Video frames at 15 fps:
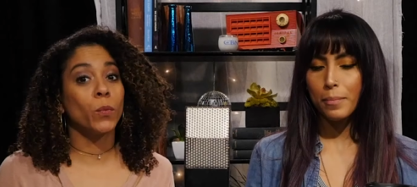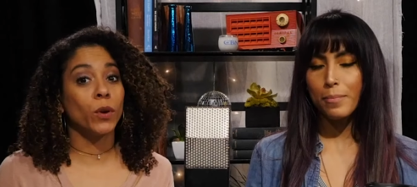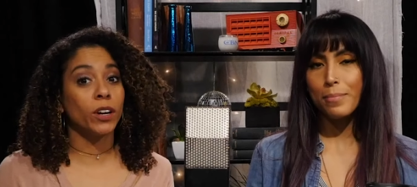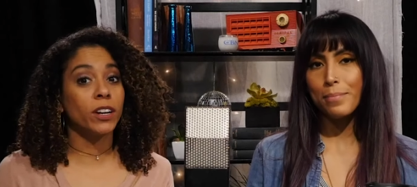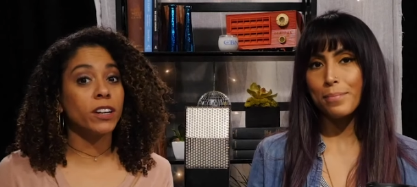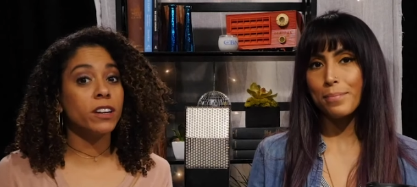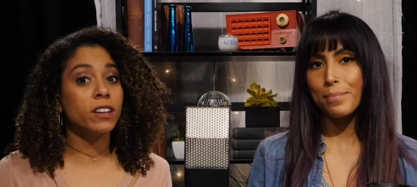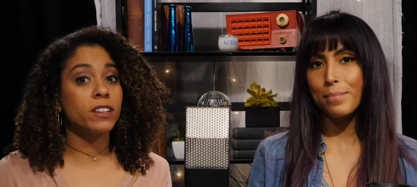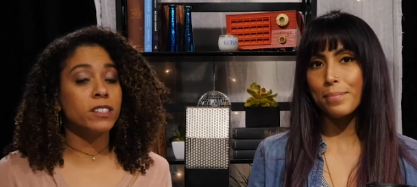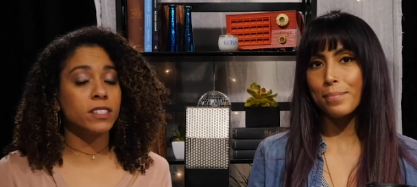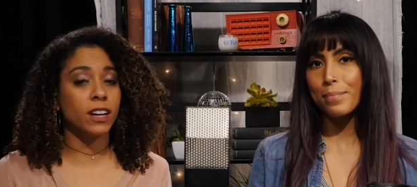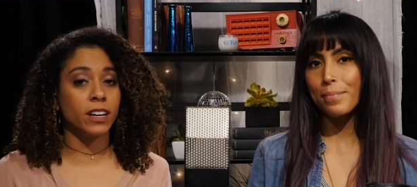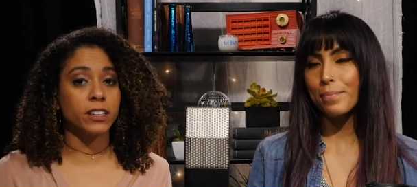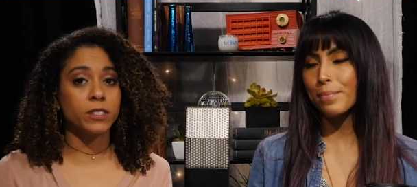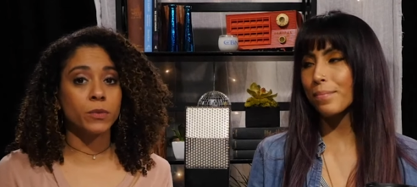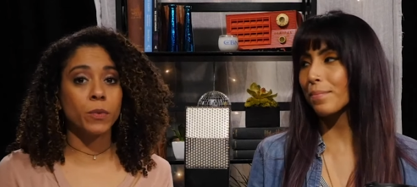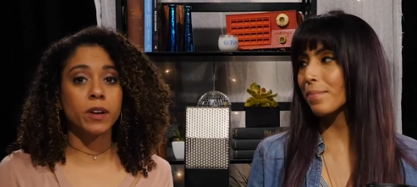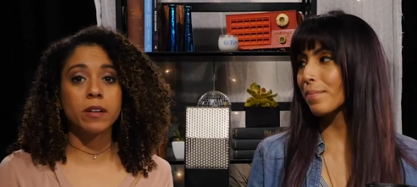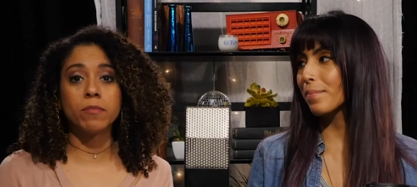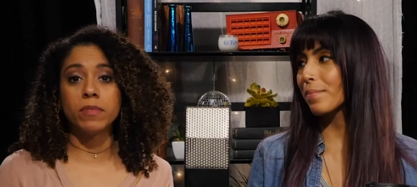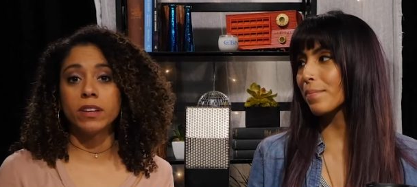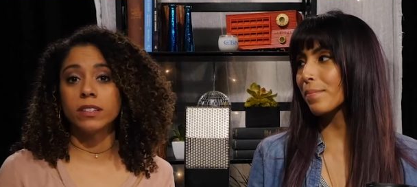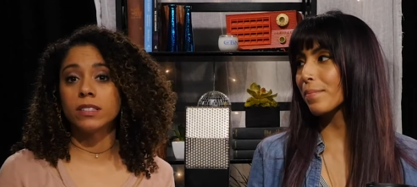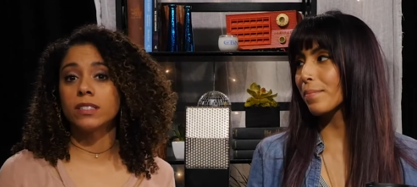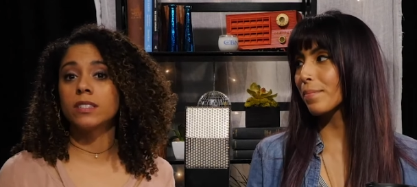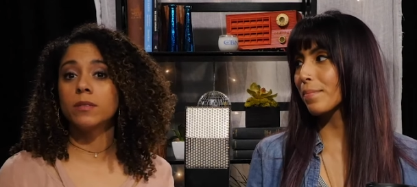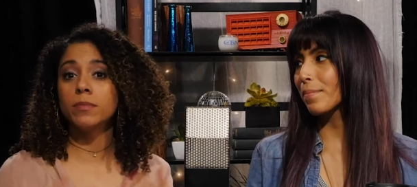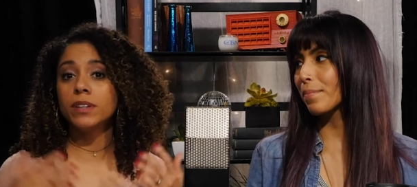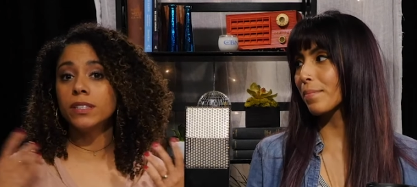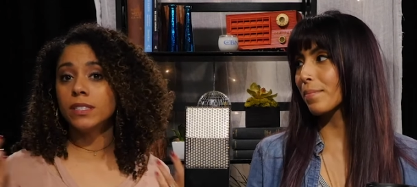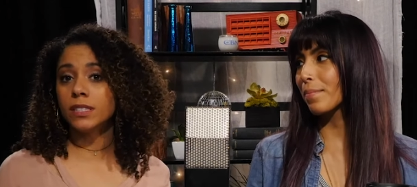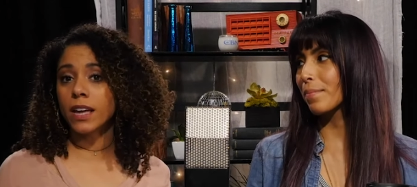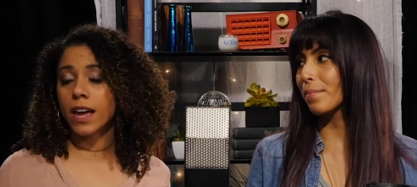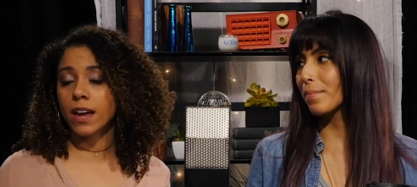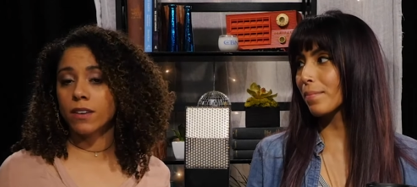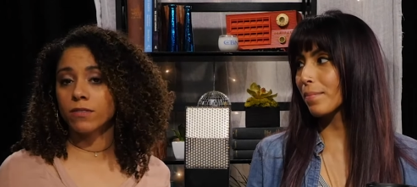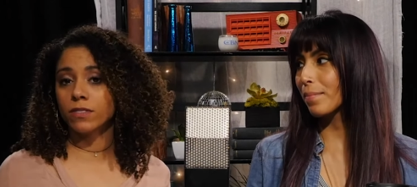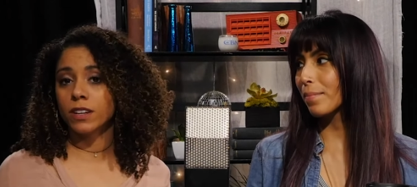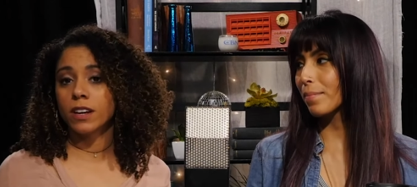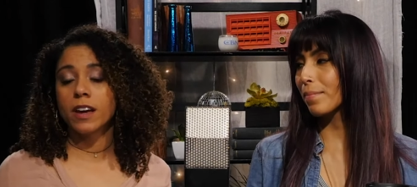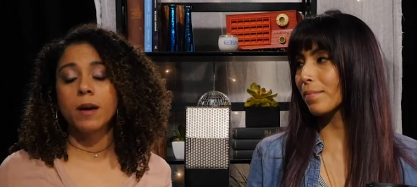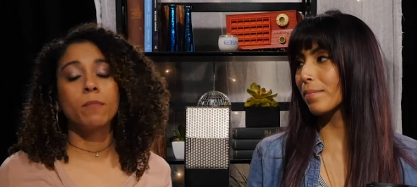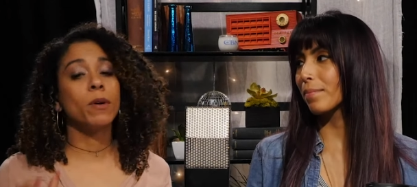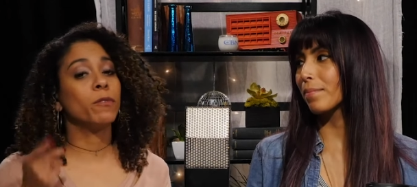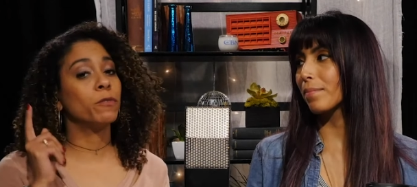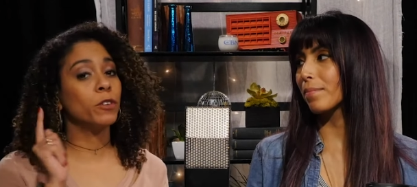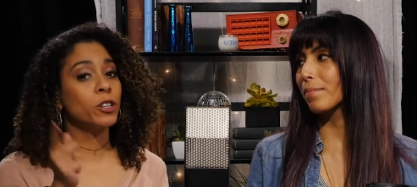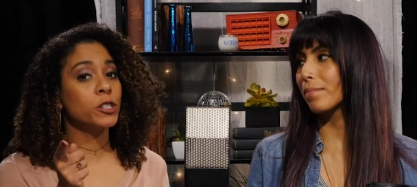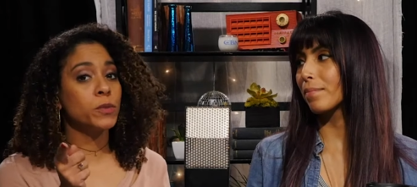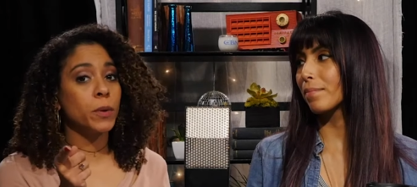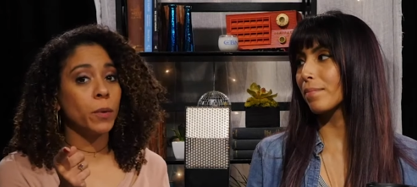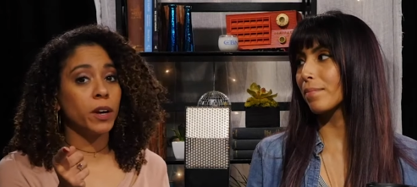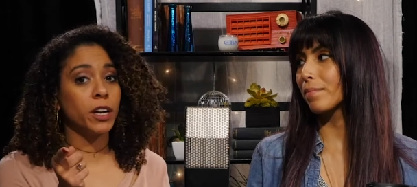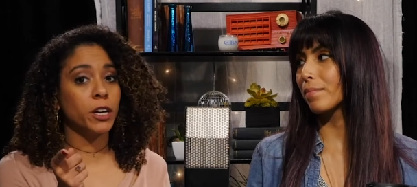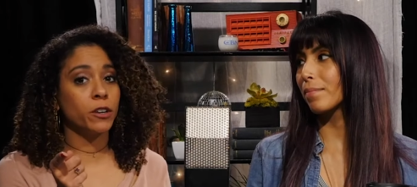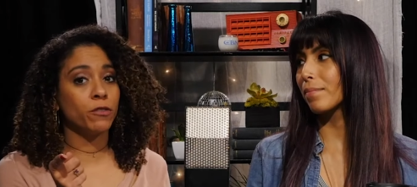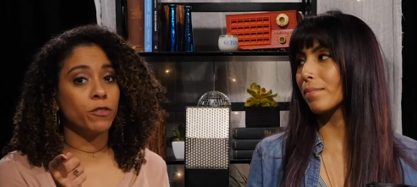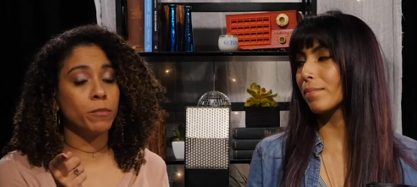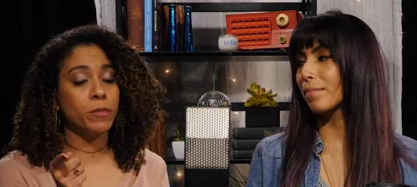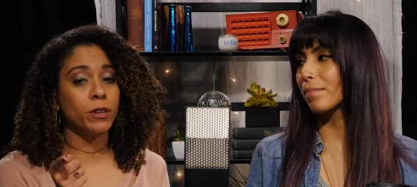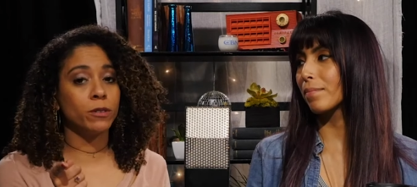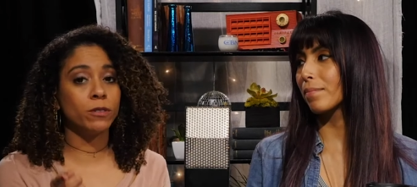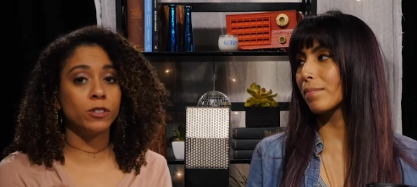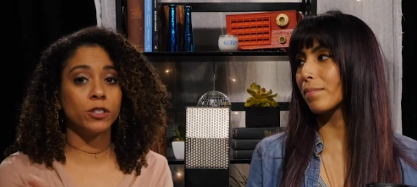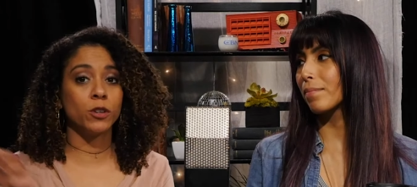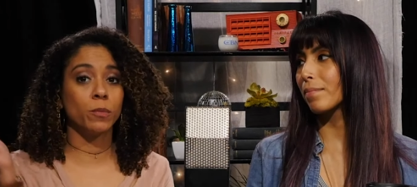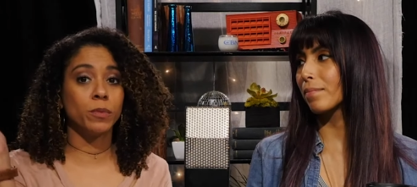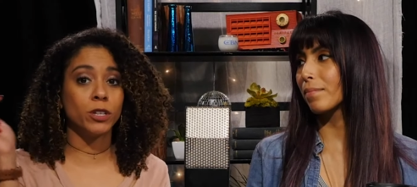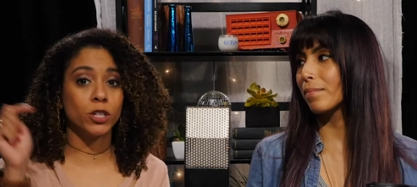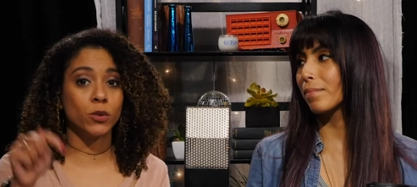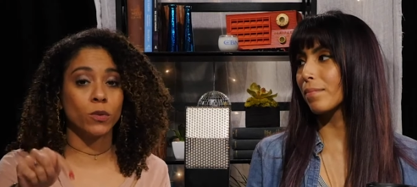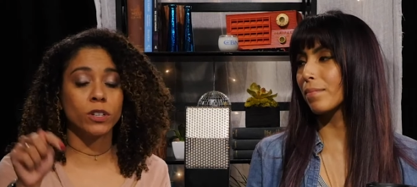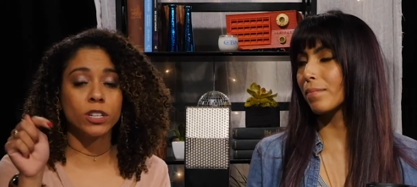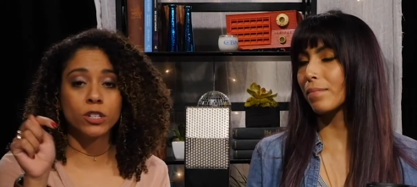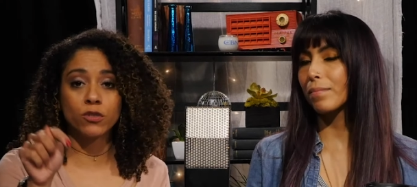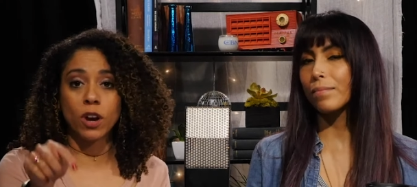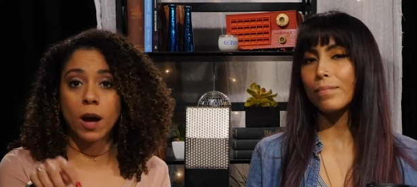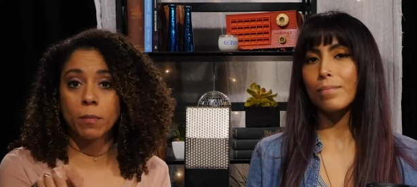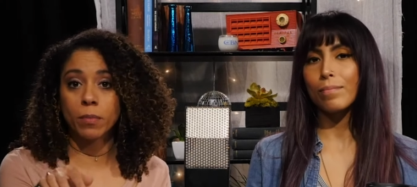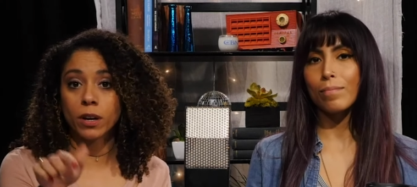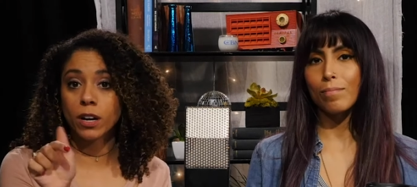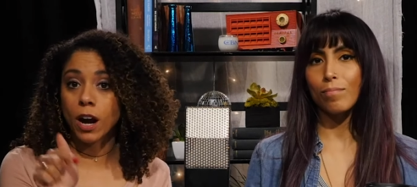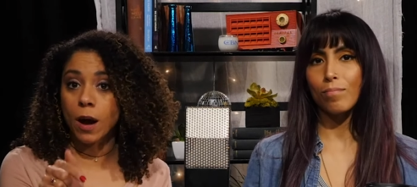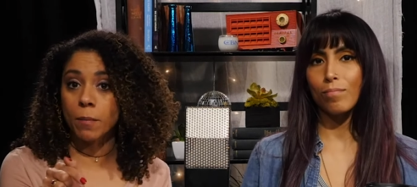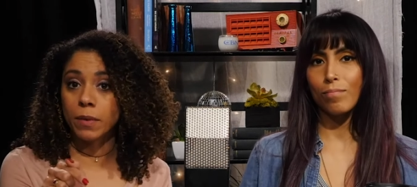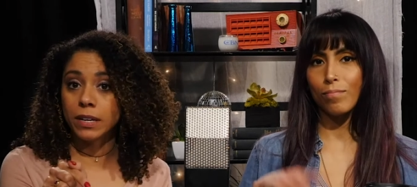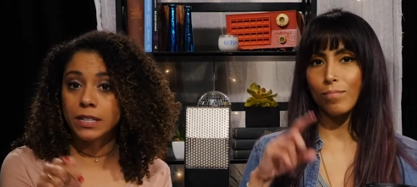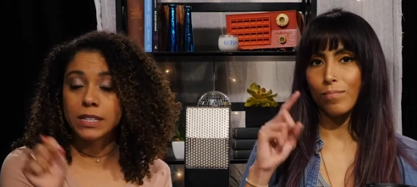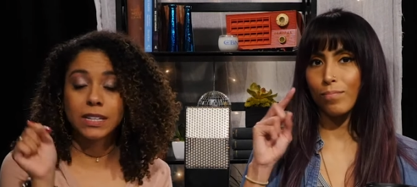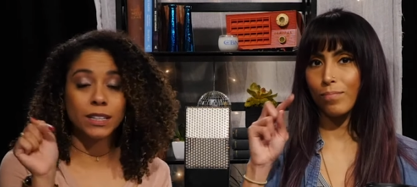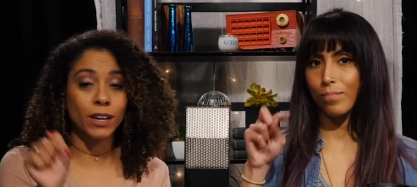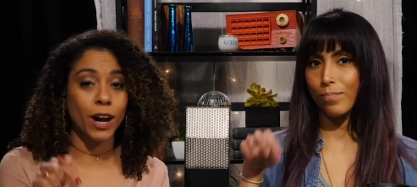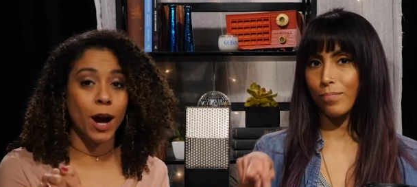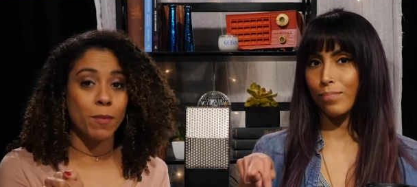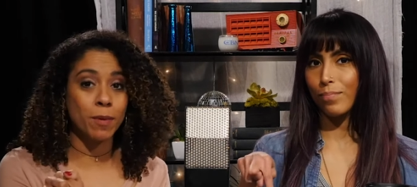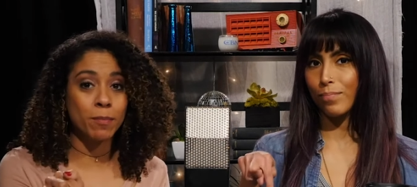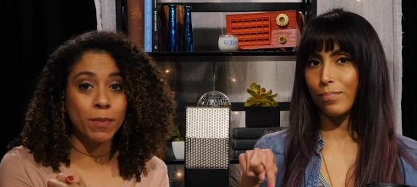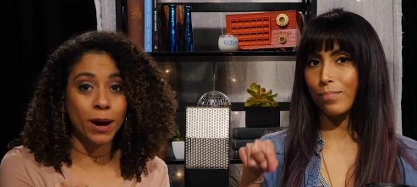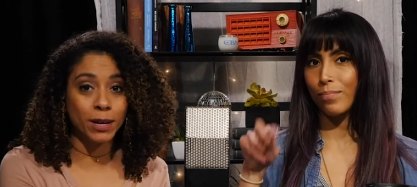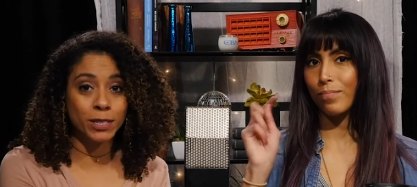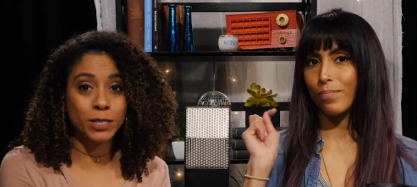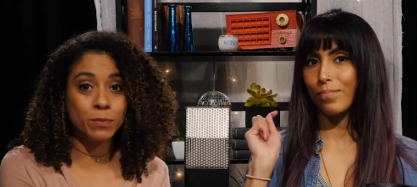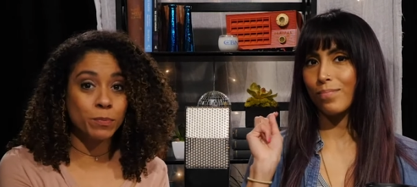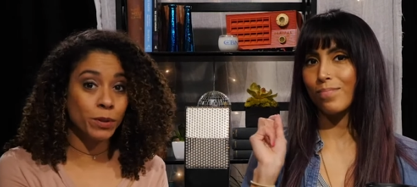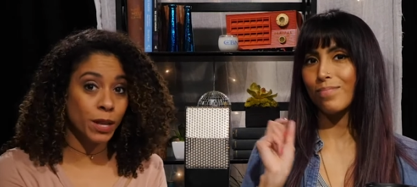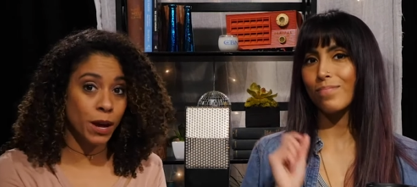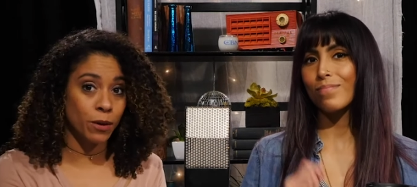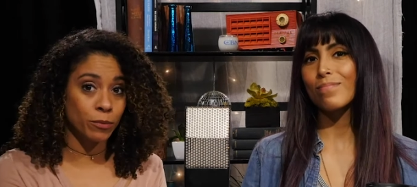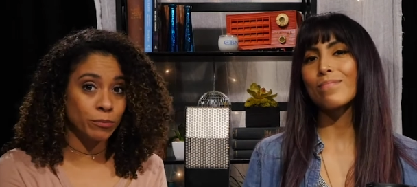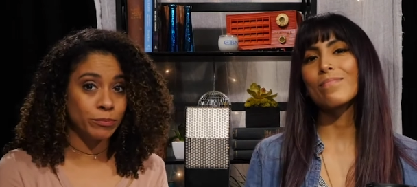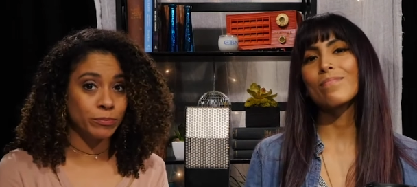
Speaker 1: We're going to discuss what it means to be saved. But first, we want to hear from you, so be sure to drop a comment in the comment box below.